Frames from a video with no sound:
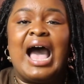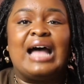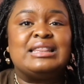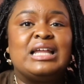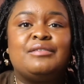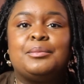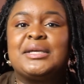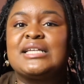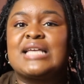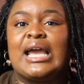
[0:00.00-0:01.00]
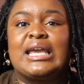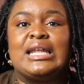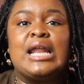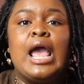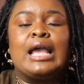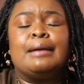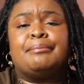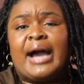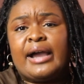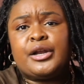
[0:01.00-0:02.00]
I love it because I can
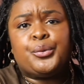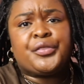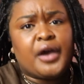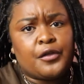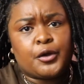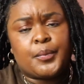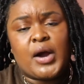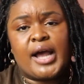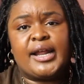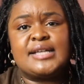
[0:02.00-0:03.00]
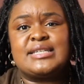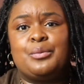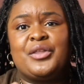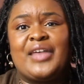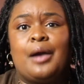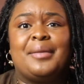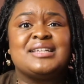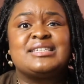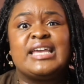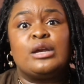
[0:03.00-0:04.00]
combine it with other products without my
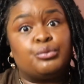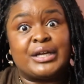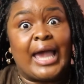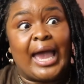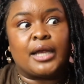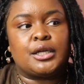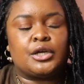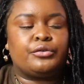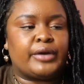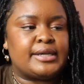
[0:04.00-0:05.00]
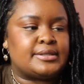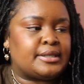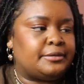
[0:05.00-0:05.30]
skin reacting crazy.